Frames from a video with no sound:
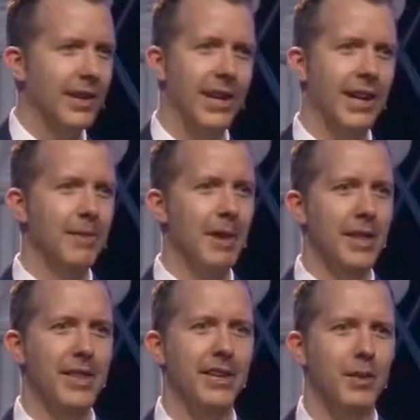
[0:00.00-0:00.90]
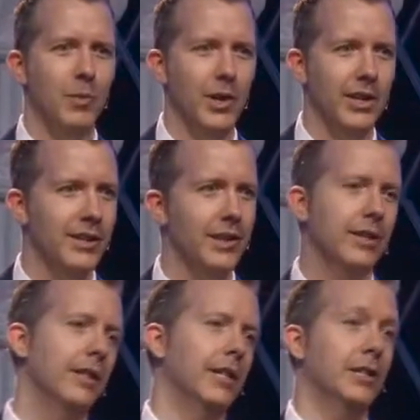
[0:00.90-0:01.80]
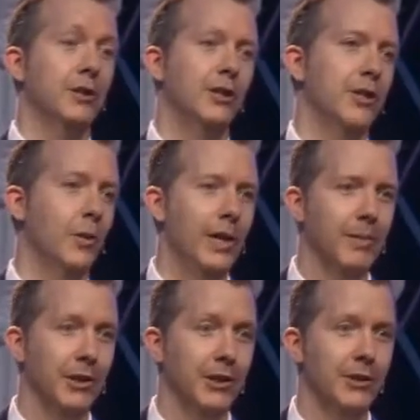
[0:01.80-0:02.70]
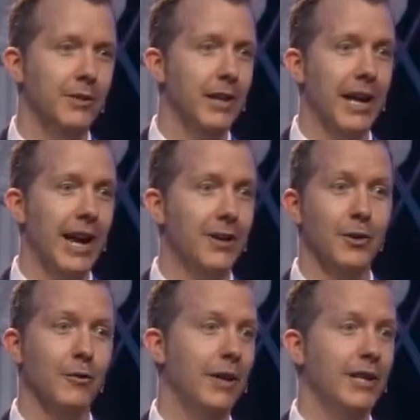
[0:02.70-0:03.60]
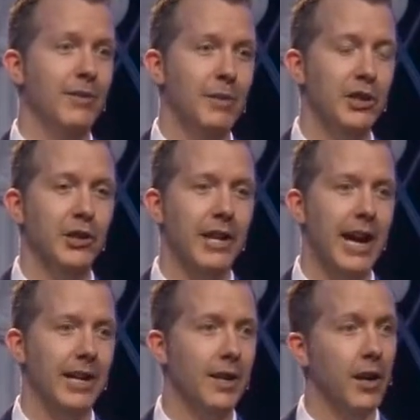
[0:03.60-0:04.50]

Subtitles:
And my thinking was, there's no way I'm going to do that. I don't know if I'd even be good at it.